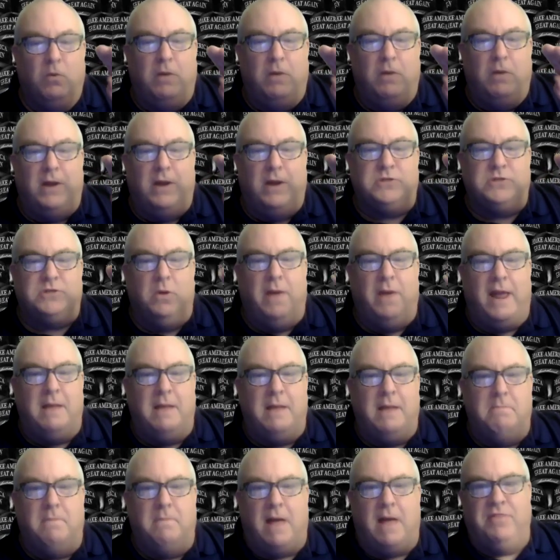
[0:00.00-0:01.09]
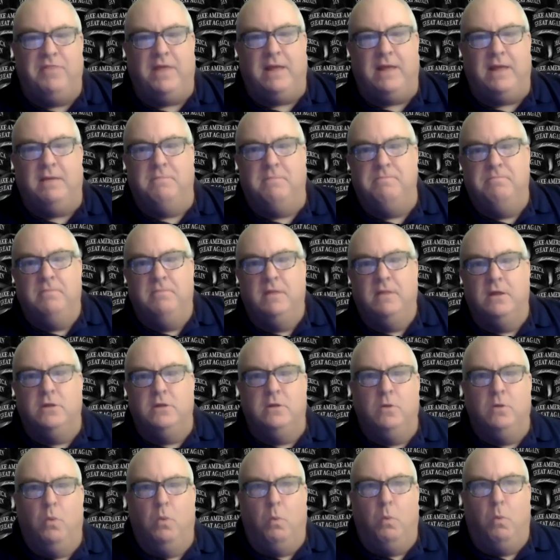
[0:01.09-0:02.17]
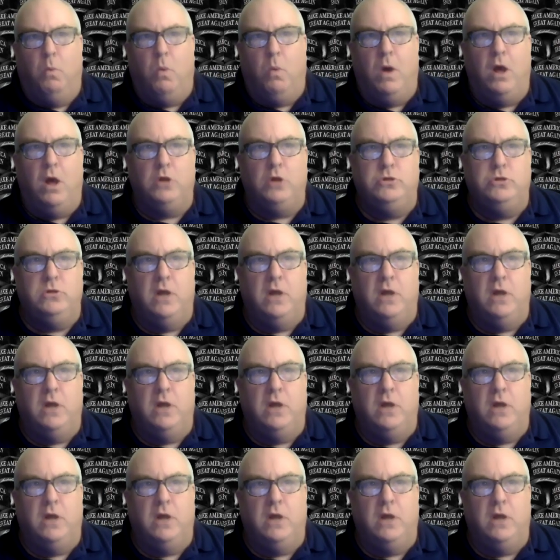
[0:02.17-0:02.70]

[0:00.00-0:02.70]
rescue. And I think one